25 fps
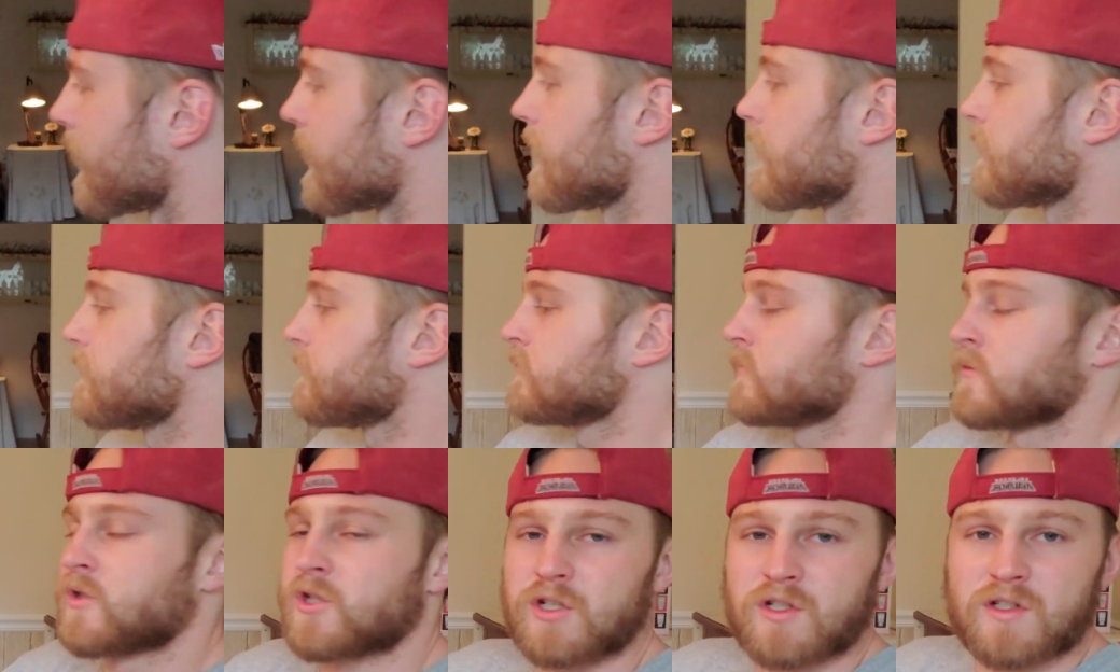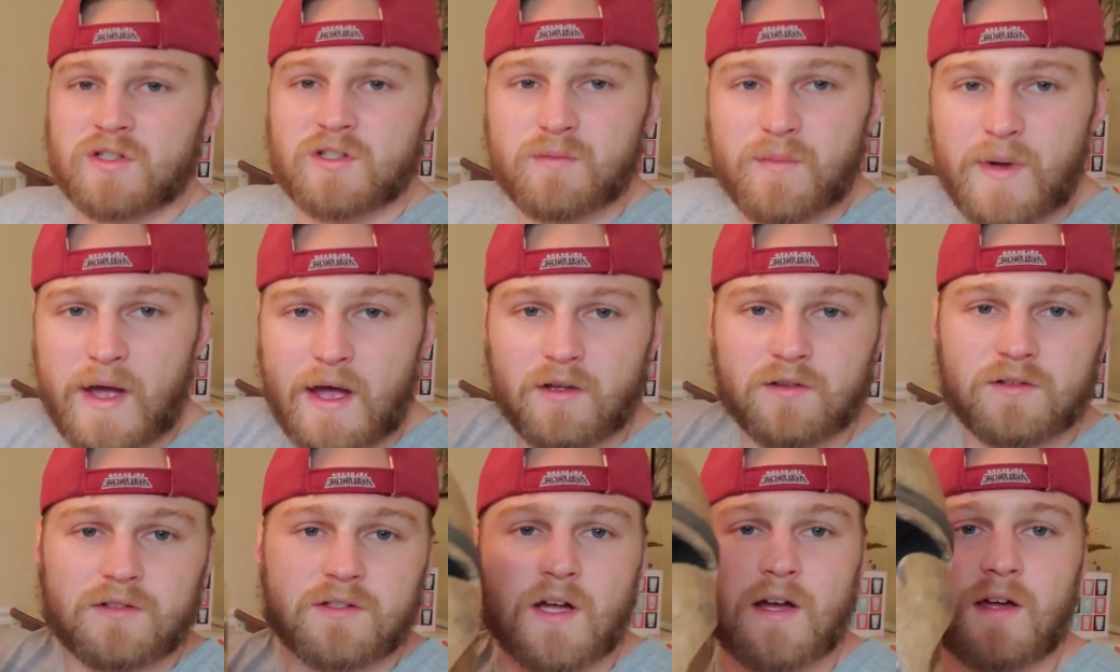am just
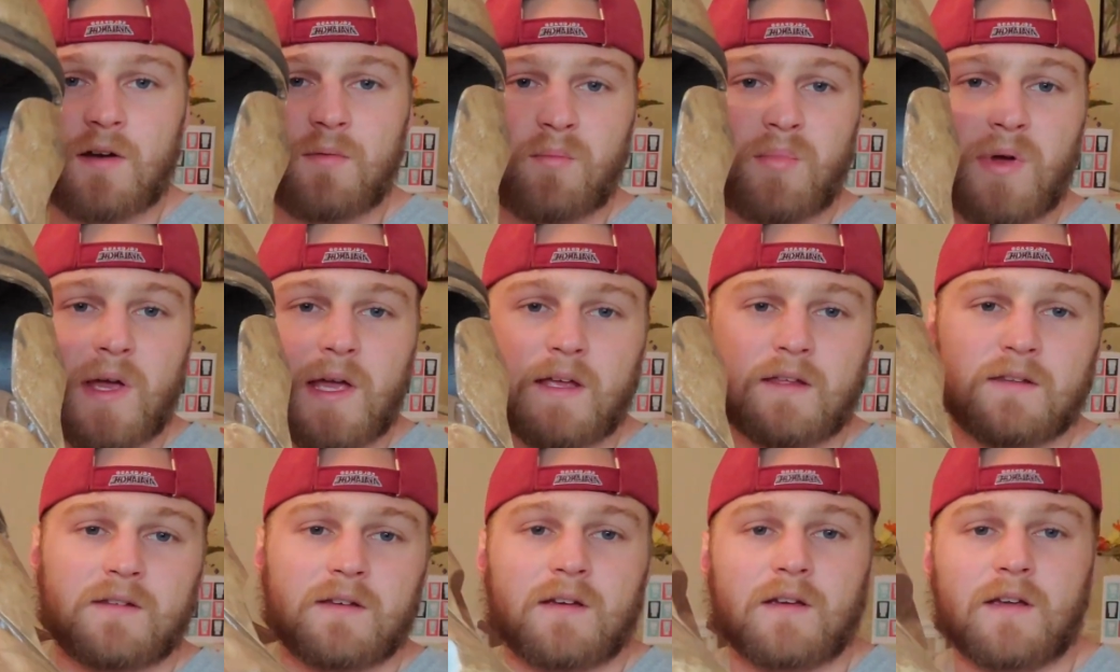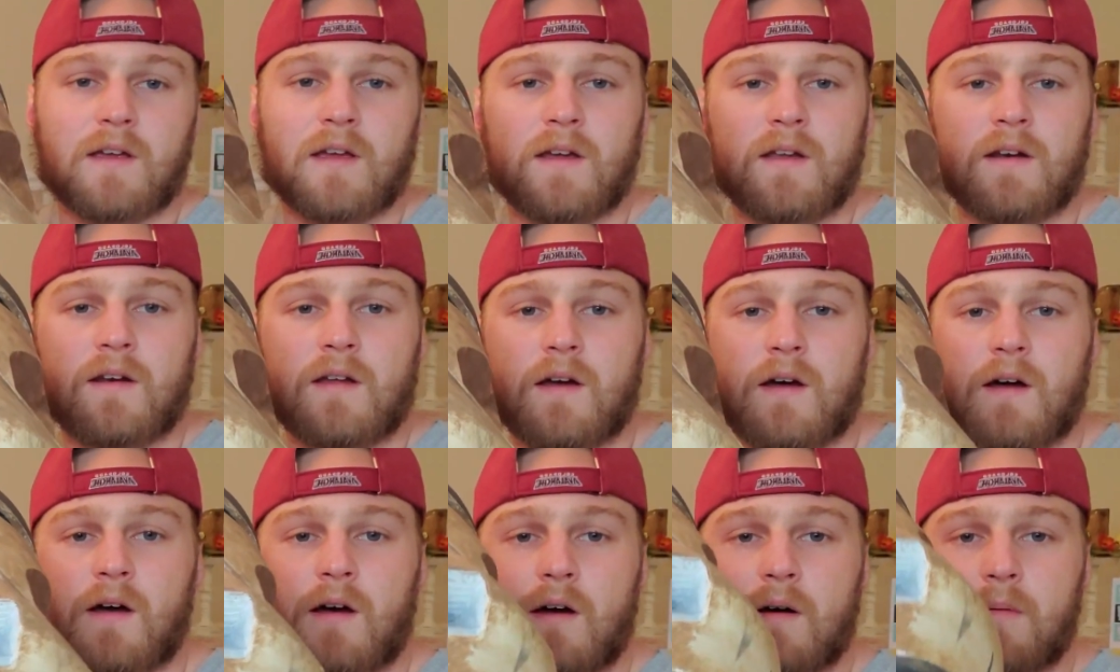about done painting it.
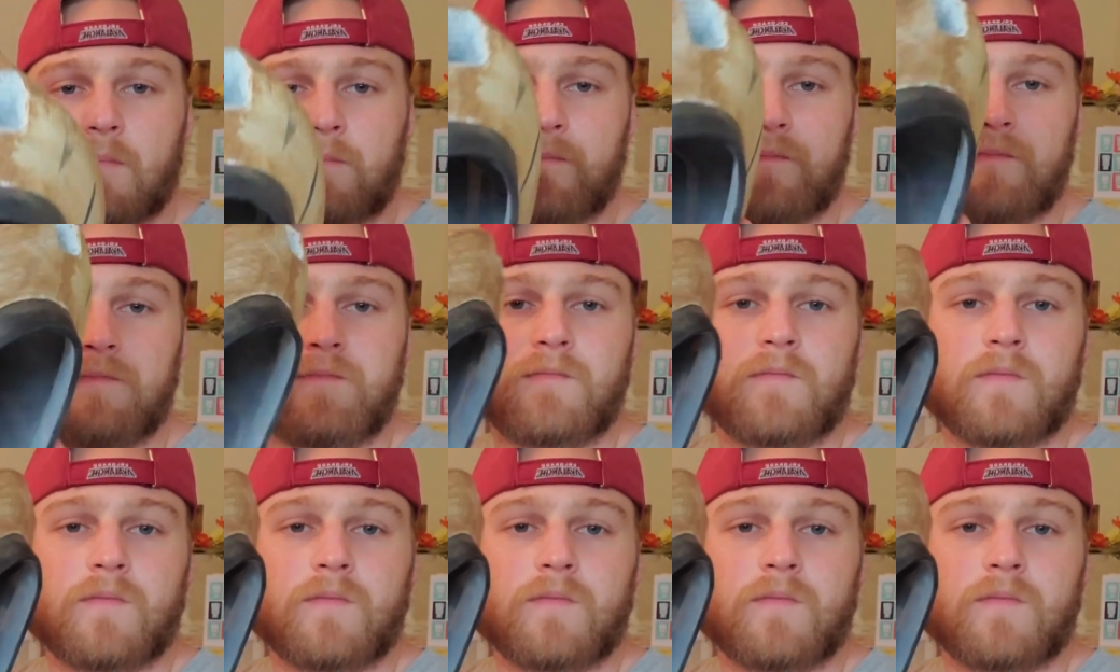Um,